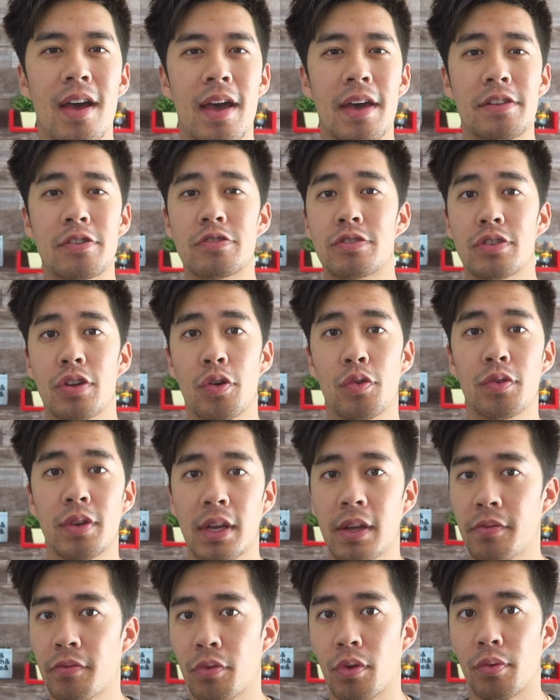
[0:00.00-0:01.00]
and there's no
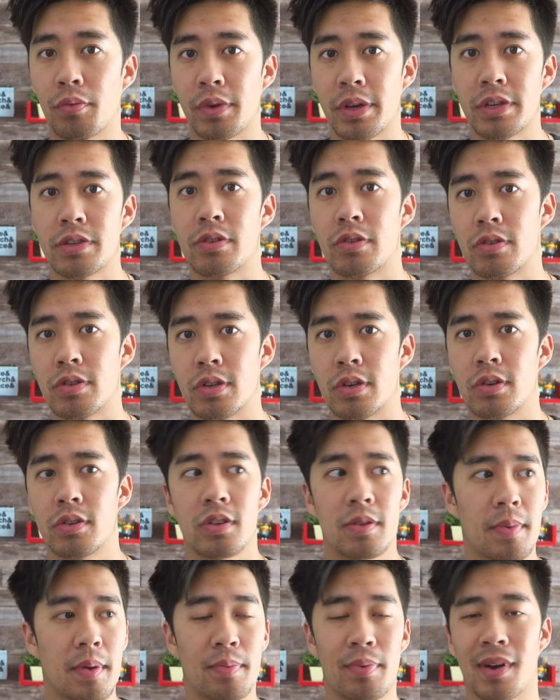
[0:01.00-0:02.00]
need for a researcher
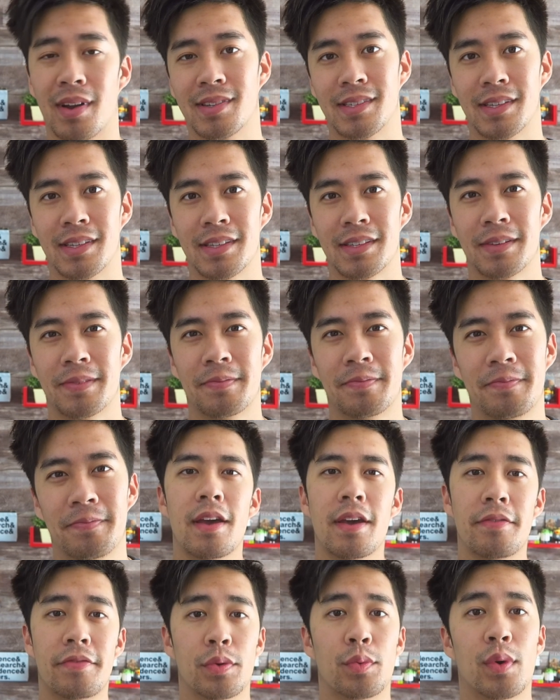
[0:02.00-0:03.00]
to be present.
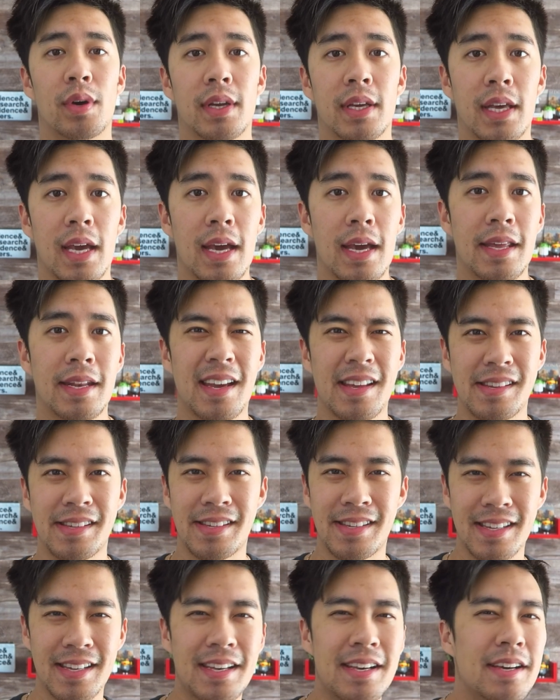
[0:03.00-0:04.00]
If you want to get an
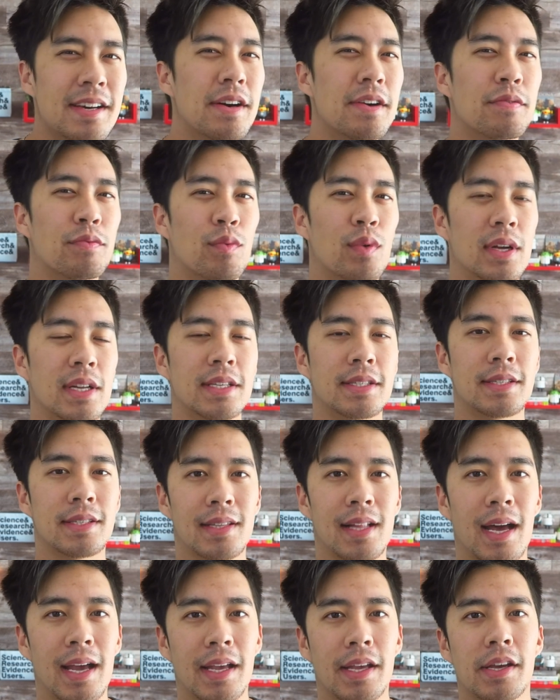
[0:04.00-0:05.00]
idea of what it's
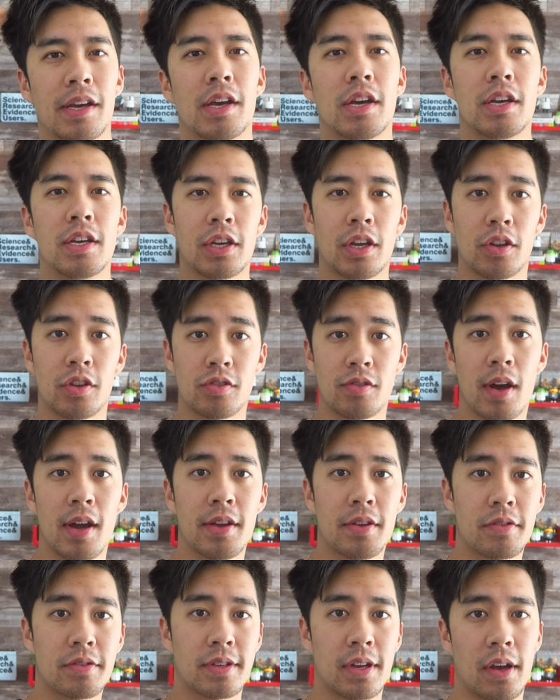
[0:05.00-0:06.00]
like, you can try it
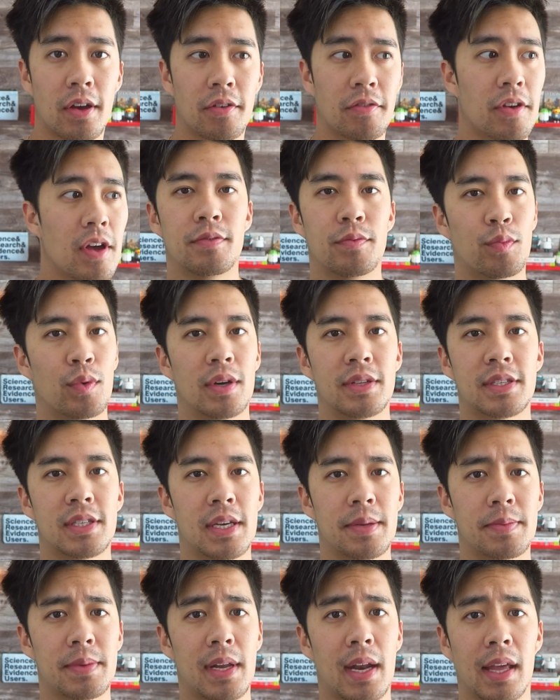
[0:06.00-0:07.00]
yourself. One
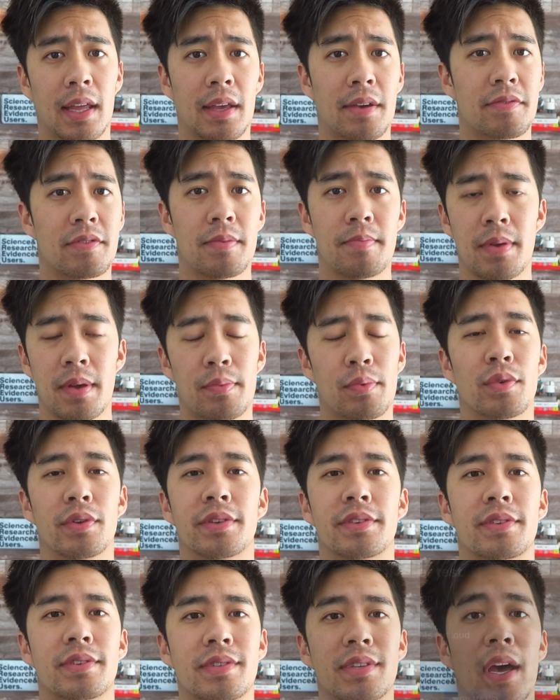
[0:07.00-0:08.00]
tip that I give to people
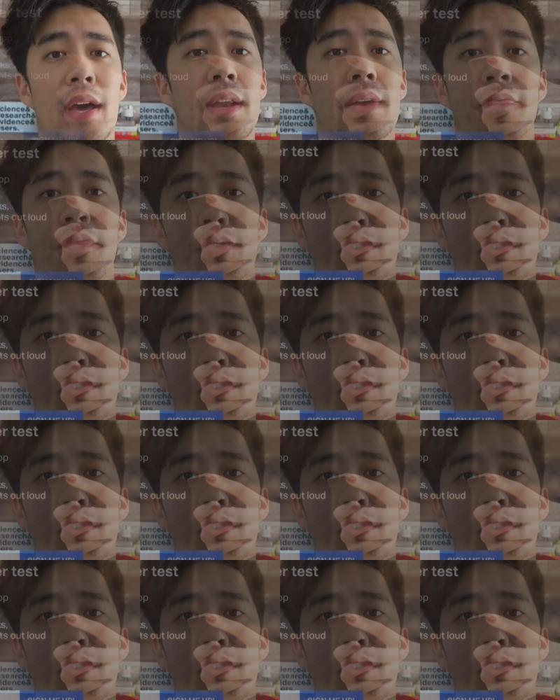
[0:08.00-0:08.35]
is sign up